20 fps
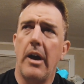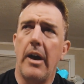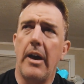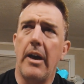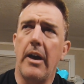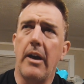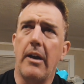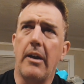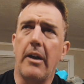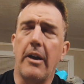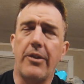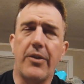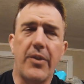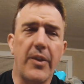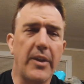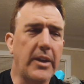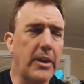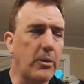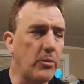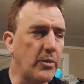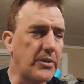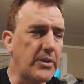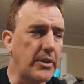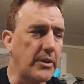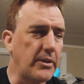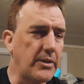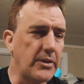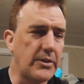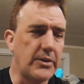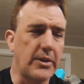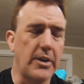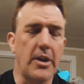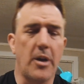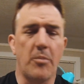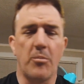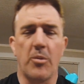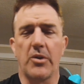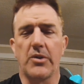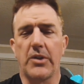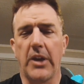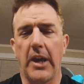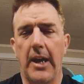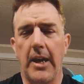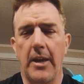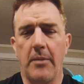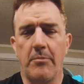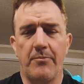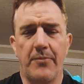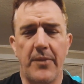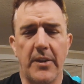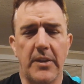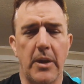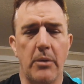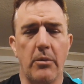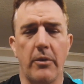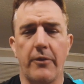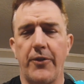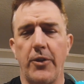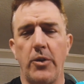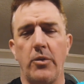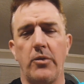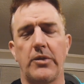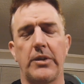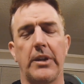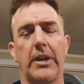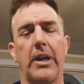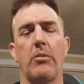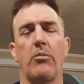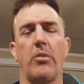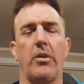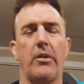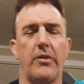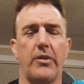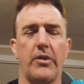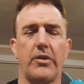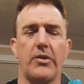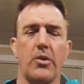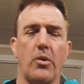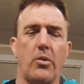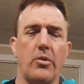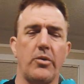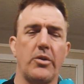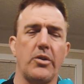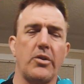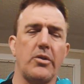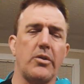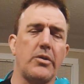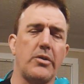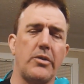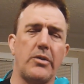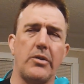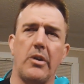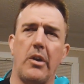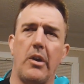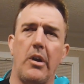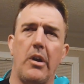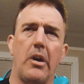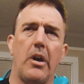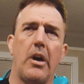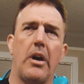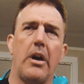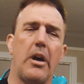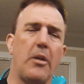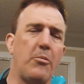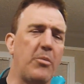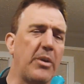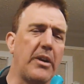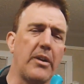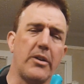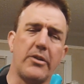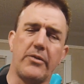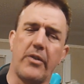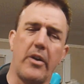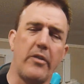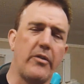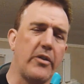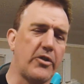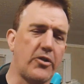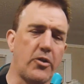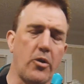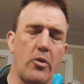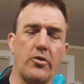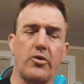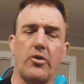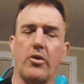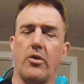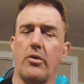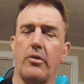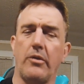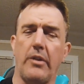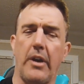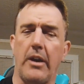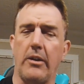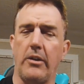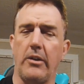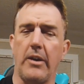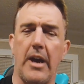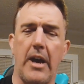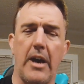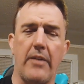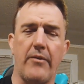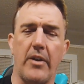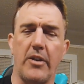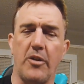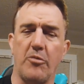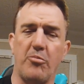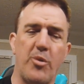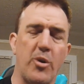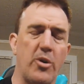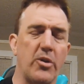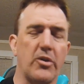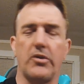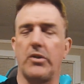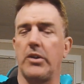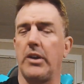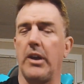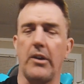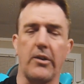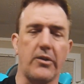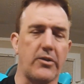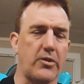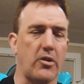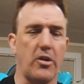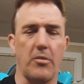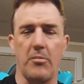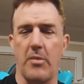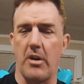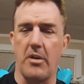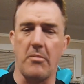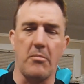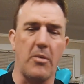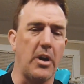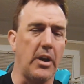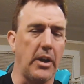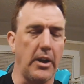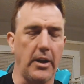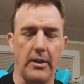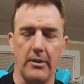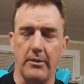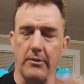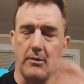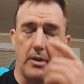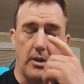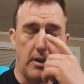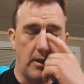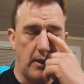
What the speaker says: And I think it was just a numbers game that they refused to get rid of the soldiers because for every soldier that you have on the books, you get a certain amount of money, and